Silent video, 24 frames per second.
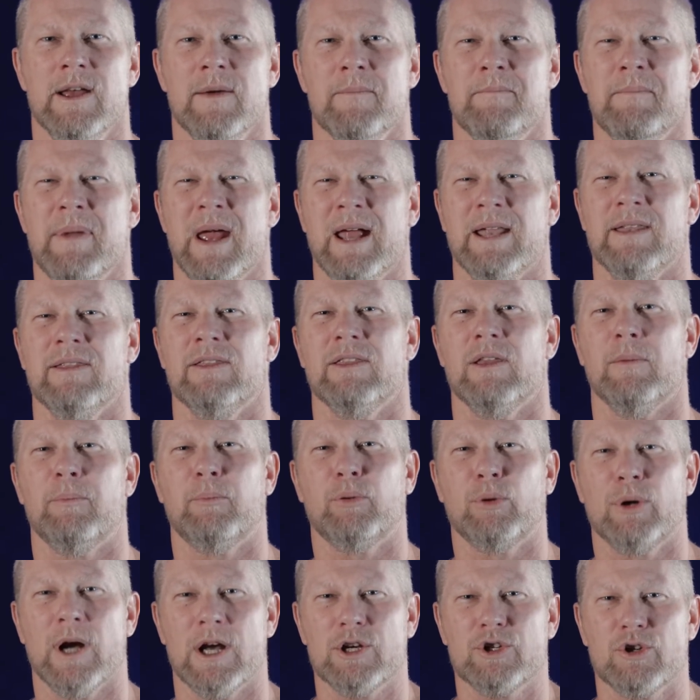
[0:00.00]
Man, the
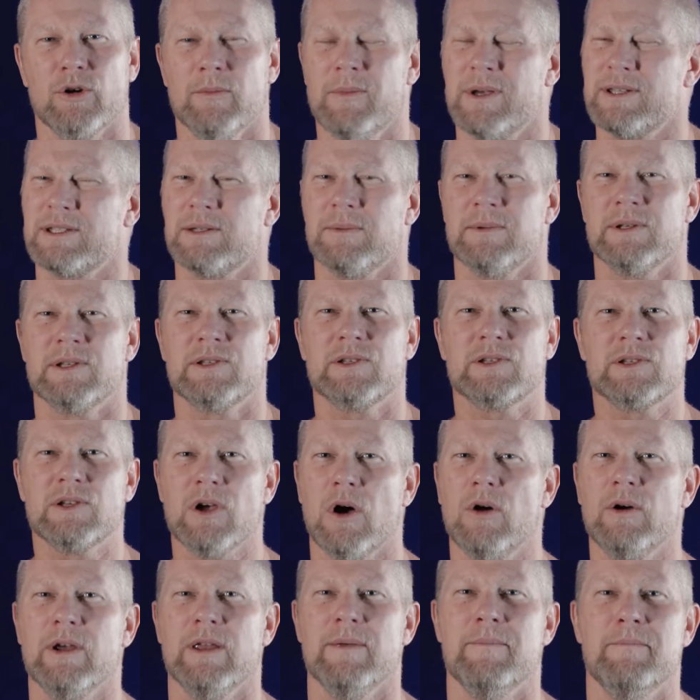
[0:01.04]
pressure must have been
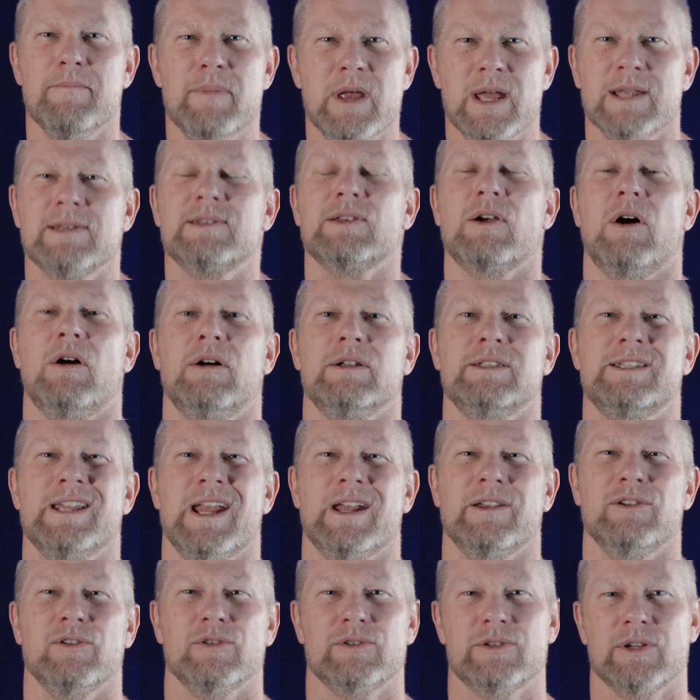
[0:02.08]
so immense on
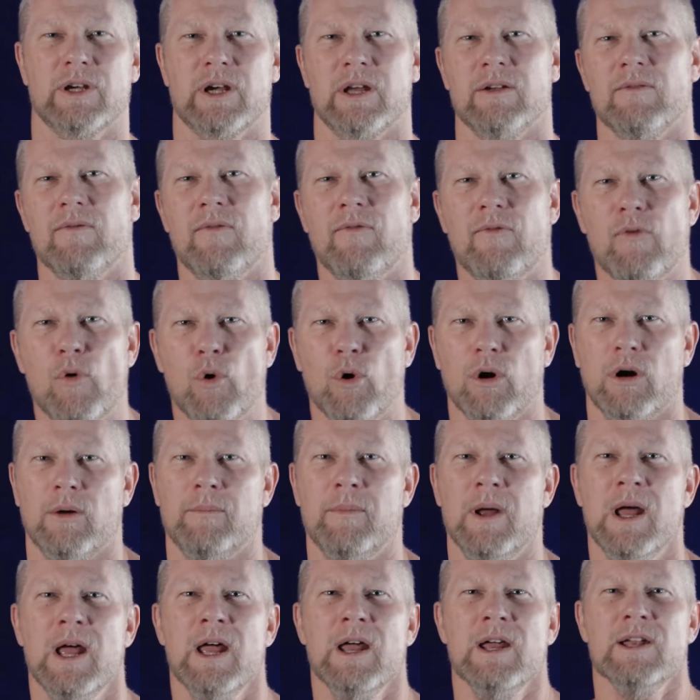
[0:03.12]
Daniel to conform,